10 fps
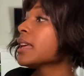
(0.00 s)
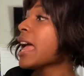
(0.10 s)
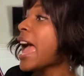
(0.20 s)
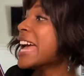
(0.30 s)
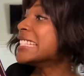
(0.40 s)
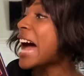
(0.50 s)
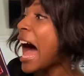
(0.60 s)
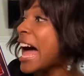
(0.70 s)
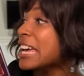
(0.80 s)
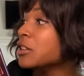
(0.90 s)
And
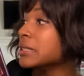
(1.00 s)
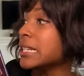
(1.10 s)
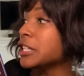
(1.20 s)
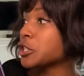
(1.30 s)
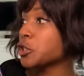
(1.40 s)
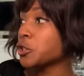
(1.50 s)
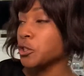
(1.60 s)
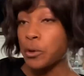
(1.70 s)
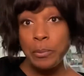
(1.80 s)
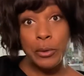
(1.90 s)
I'll need a
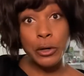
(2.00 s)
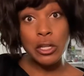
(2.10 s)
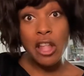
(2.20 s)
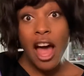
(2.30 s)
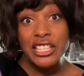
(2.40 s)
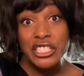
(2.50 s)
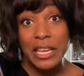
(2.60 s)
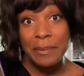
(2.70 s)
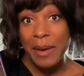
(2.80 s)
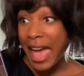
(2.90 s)
super
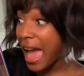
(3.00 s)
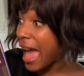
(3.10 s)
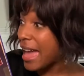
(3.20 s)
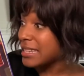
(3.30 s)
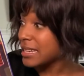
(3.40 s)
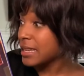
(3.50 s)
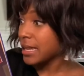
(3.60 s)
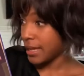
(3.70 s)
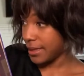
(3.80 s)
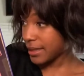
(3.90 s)
launching pad.
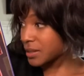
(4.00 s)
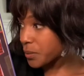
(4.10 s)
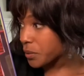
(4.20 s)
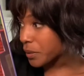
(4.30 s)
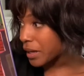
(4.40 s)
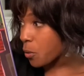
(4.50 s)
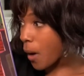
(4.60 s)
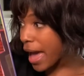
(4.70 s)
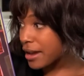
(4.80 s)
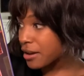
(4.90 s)
This will
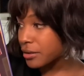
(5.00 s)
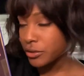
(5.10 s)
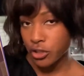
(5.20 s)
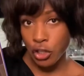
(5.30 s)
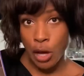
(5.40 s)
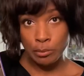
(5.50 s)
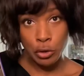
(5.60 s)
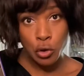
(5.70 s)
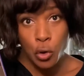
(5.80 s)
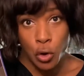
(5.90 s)
require some
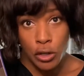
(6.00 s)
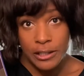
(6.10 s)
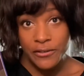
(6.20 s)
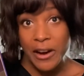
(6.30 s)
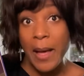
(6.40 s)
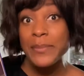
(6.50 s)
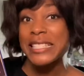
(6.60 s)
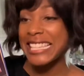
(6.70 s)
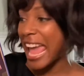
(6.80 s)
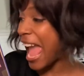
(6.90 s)
tools
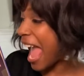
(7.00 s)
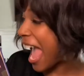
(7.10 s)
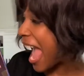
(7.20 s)
from Dad.